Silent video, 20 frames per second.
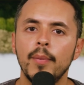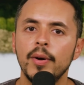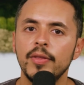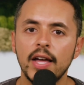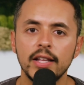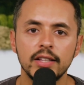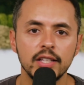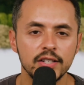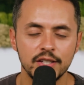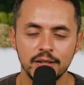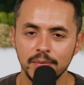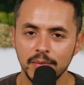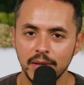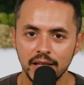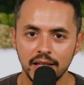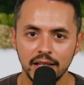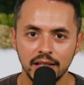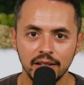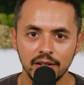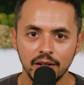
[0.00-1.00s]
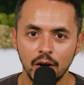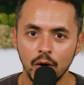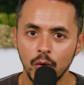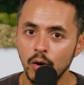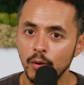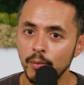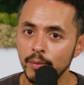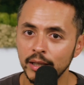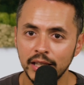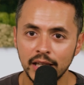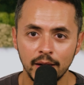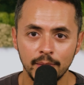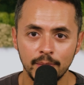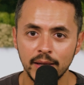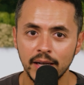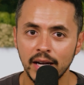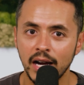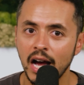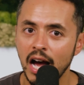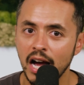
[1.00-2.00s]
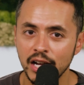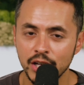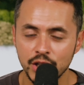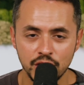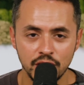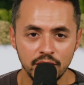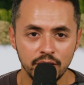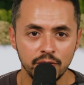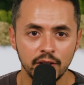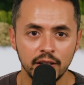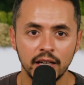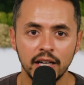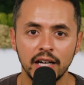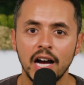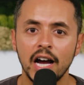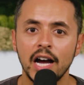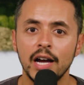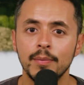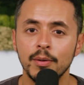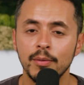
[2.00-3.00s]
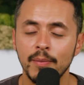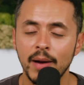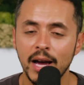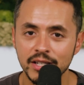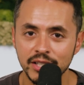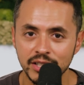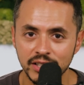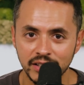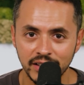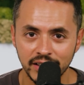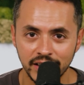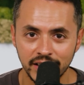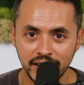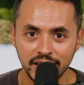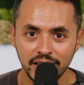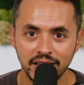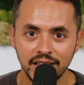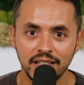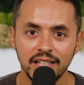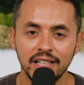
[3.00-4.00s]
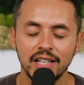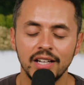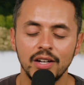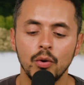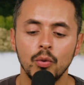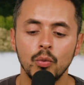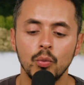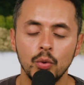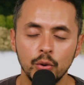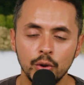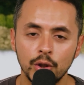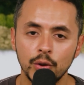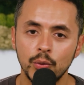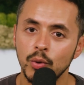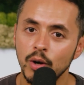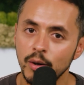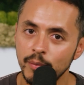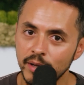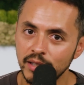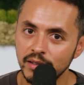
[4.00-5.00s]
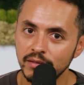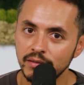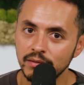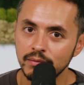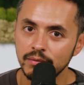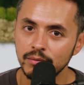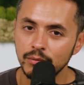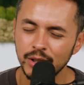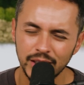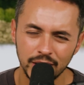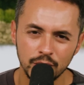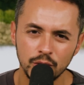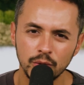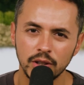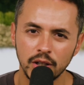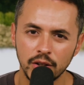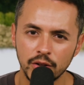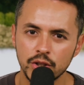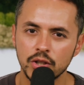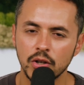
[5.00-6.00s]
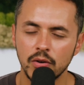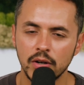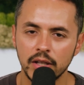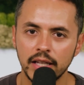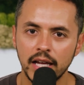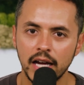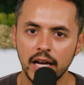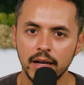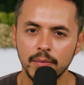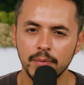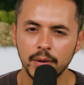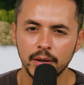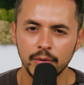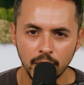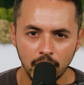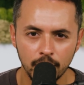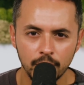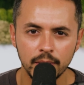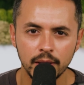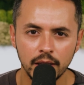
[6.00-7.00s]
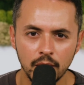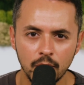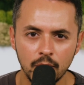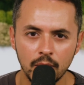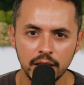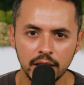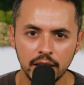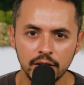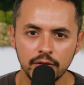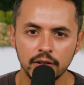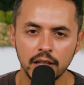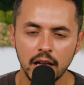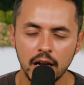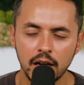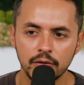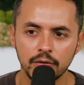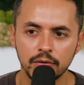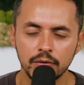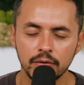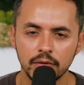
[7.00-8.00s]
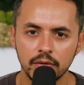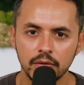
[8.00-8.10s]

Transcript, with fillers: But that doesn't mean a woman can't be a high achieving, hyper masculine, wounded woman. We could do another show on that. But I really, I want to give a lot of